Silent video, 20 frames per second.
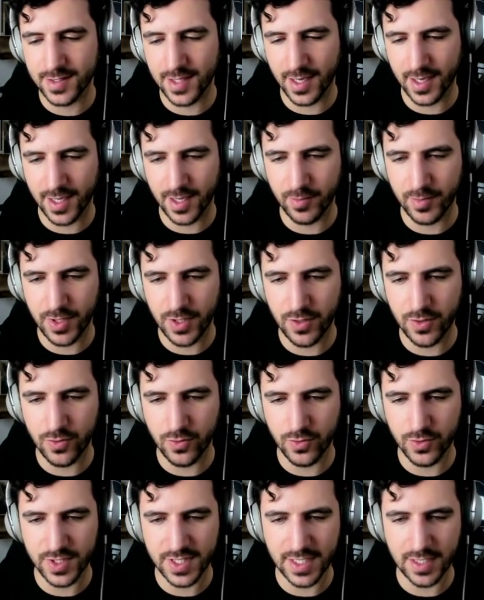that can be
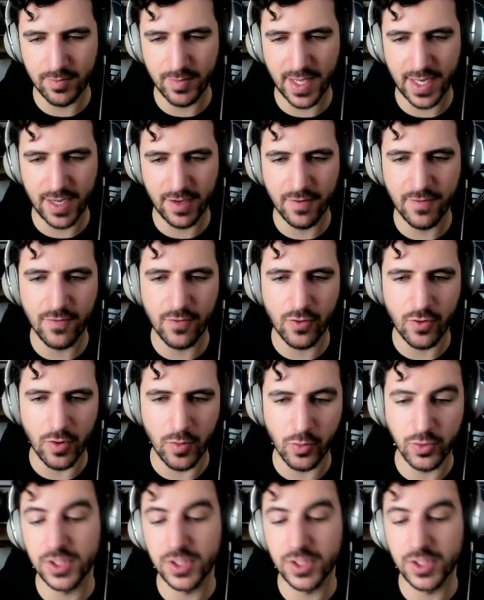used in melee form,